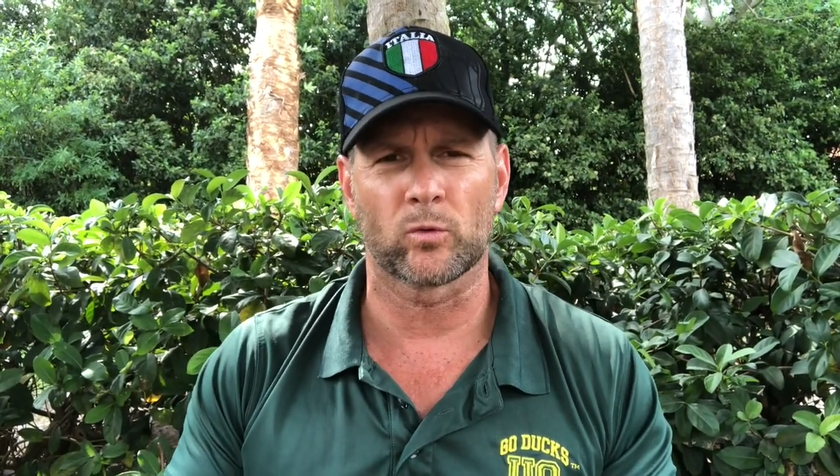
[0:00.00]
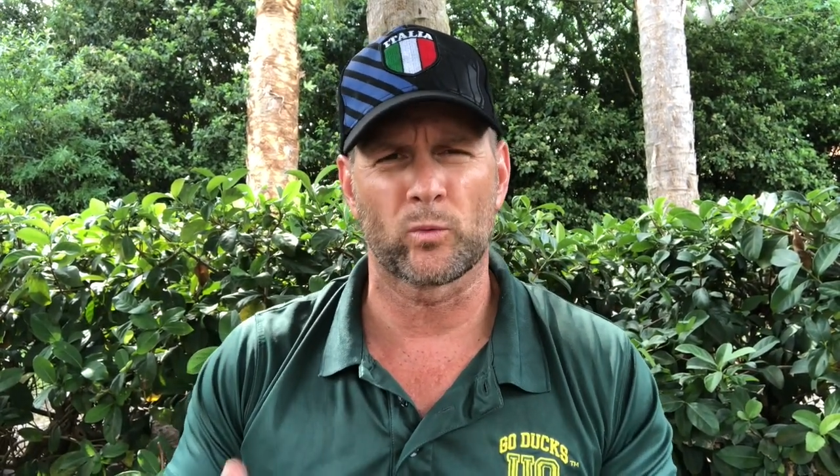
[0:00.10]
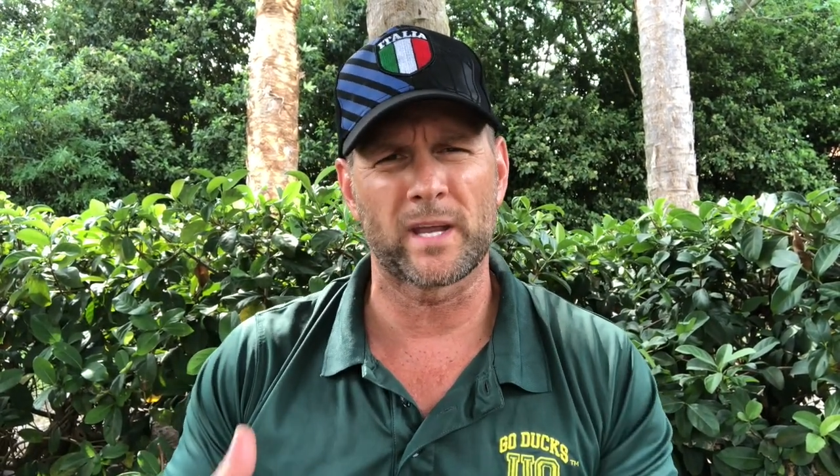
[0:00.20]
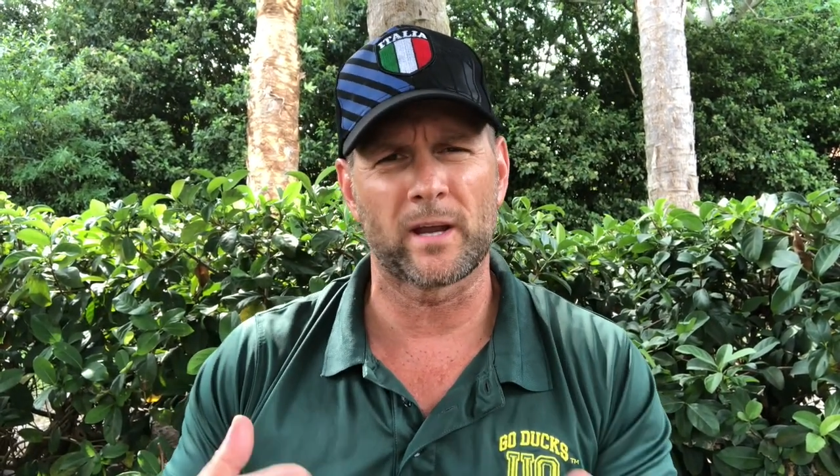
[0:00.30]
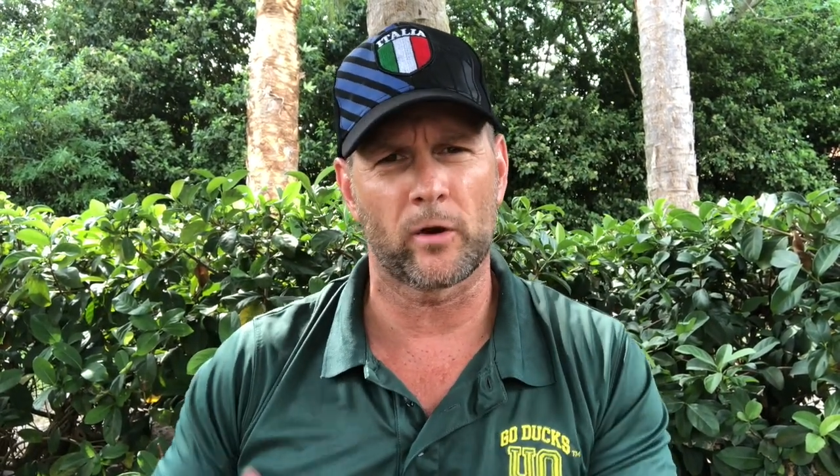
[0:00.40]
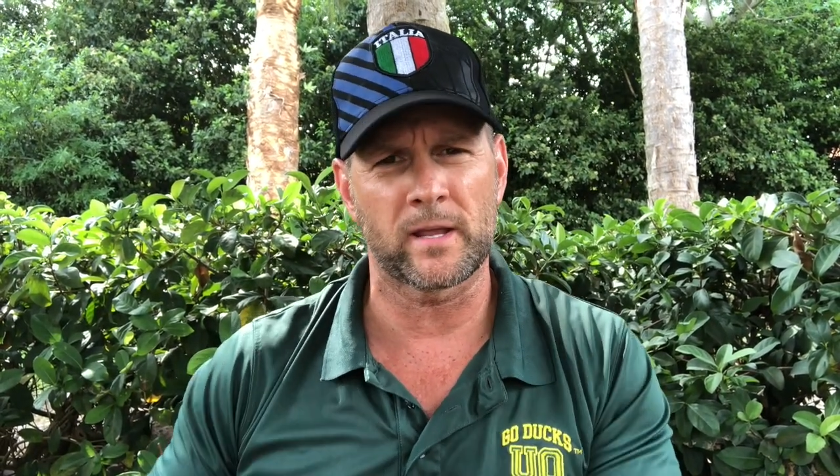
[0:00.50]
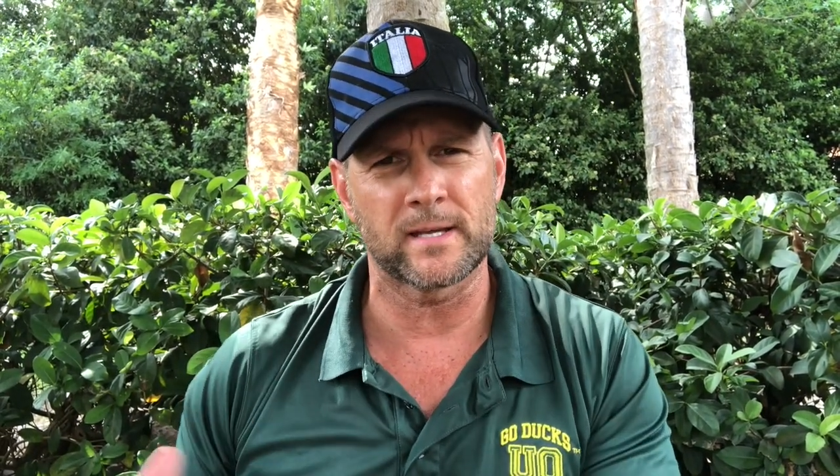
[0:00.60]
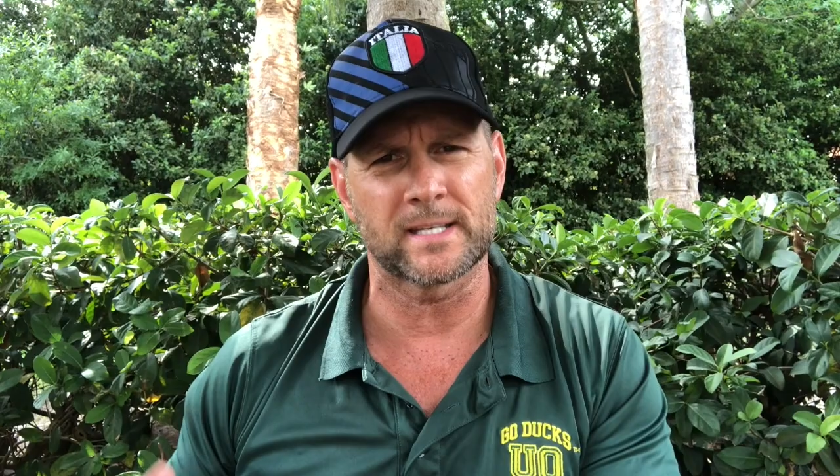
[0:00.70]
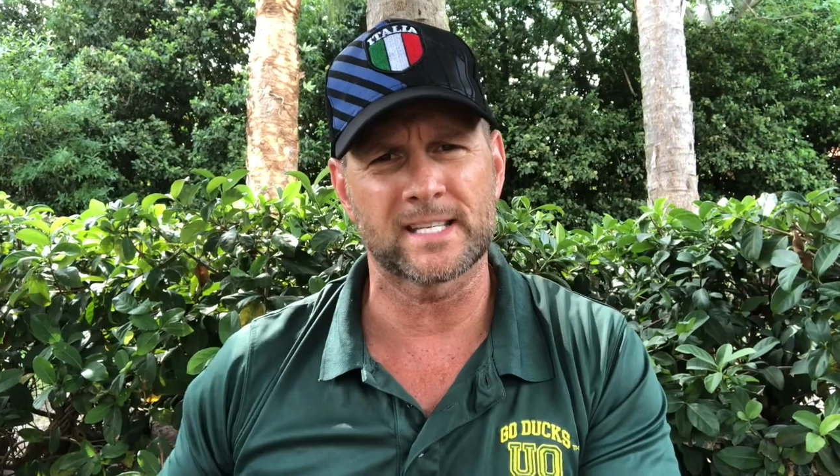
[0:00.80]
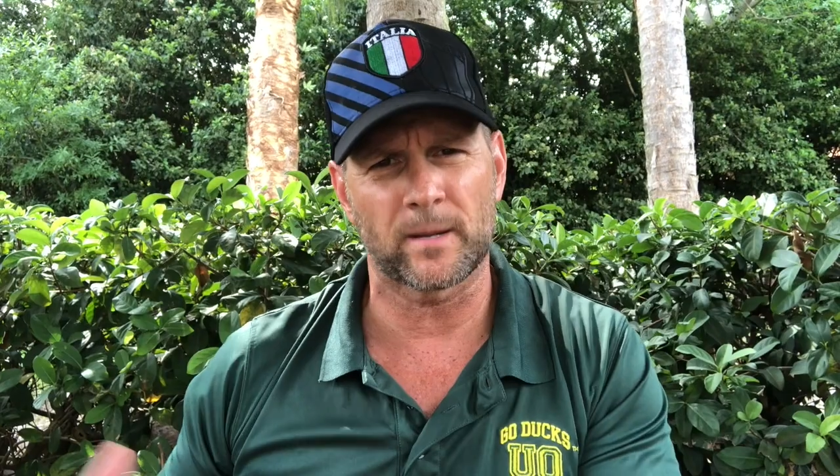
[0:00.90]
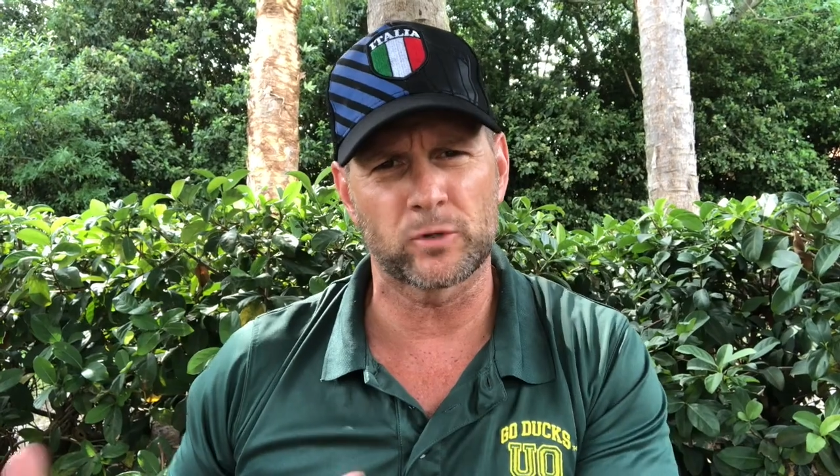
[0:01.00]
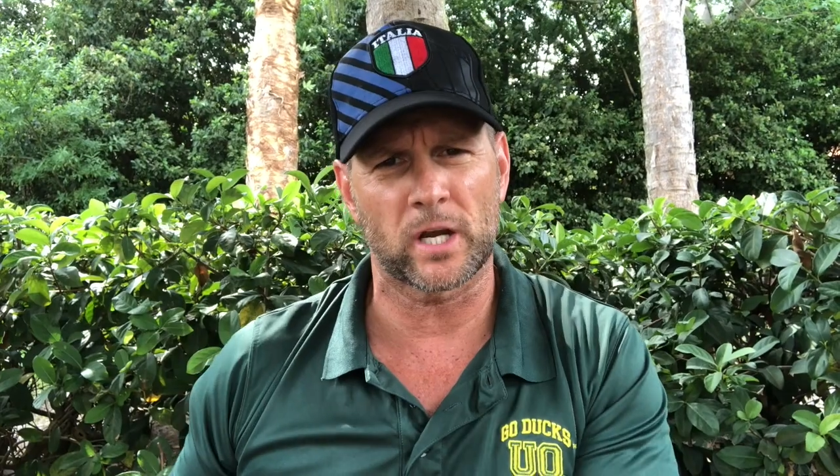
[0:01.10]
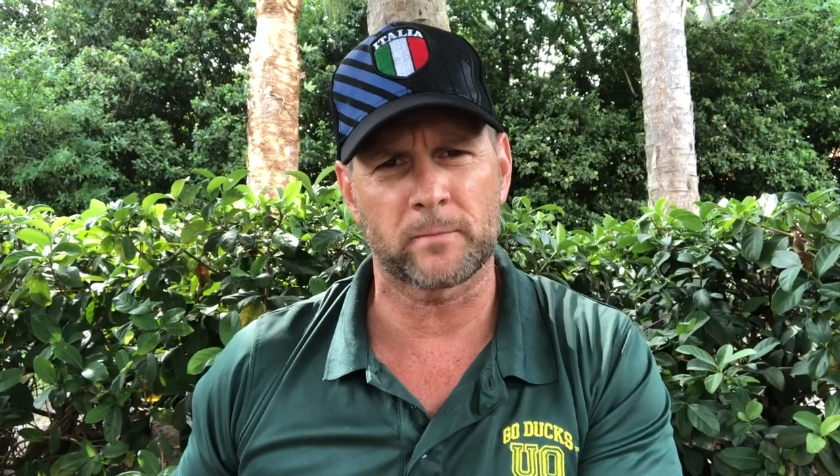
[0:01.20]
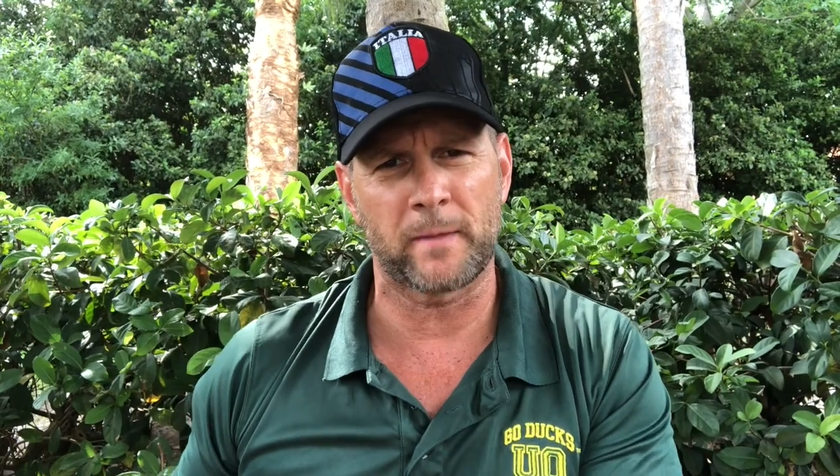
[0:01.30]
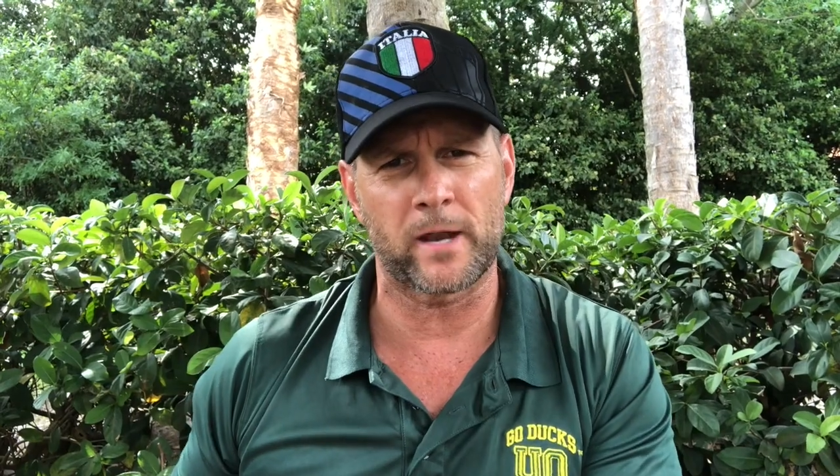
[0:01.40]
regarding this
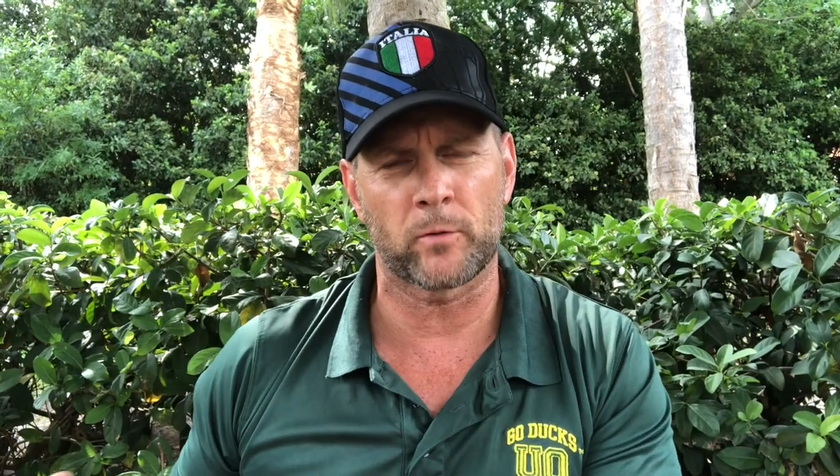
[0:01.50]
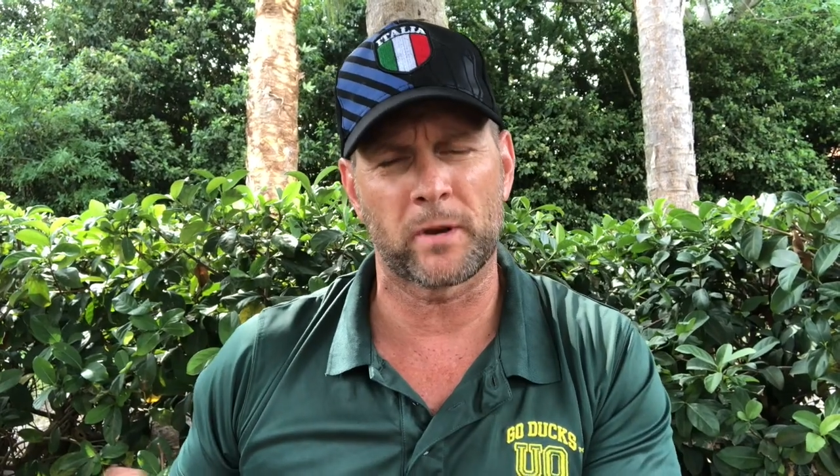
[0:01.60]
subject matter,